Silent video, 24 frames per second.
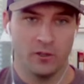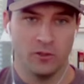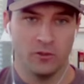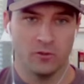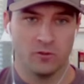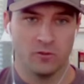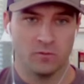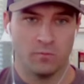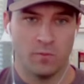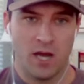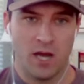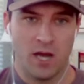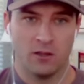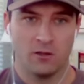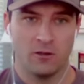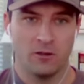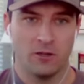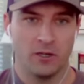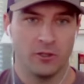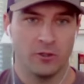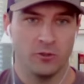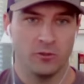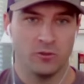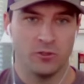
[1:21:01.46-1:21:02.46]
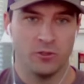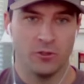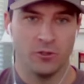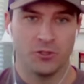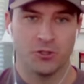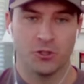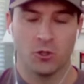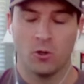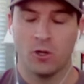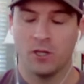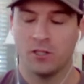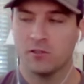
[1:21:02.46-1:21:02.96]
or a goose, mallard or
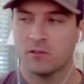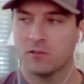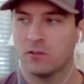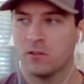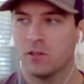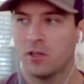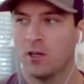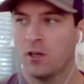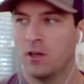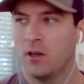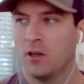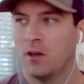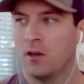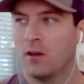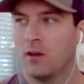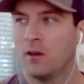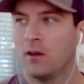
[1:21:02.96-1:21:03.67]
goose, your choice.